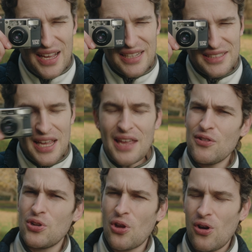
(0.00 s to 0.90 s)
it's
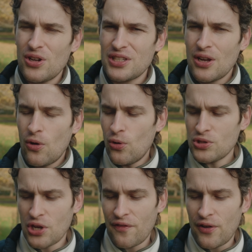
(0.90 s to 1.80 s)
even got
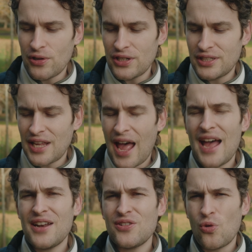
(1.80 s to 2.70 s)
autofocus
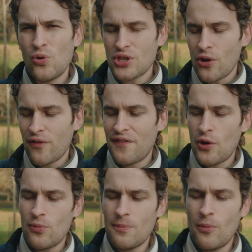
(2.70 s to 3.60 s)
and auto
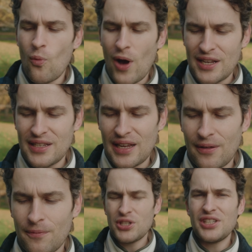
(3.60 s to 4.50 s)
film
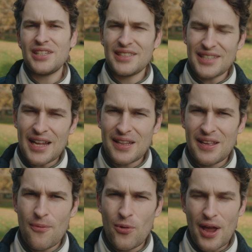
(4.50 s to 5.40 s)
winding, which is
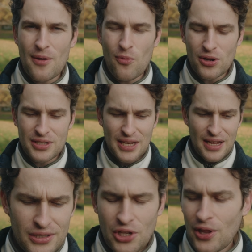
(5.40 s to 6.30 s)
exactly what I want
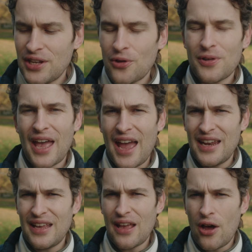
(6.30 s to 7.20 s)
so that I don't get
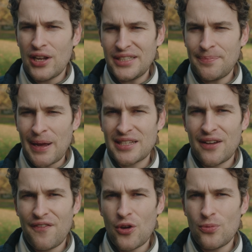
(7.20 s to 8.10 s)
any
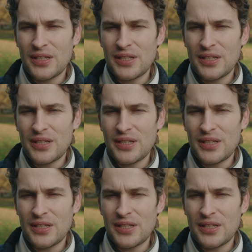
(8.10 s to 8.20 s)
unexpected film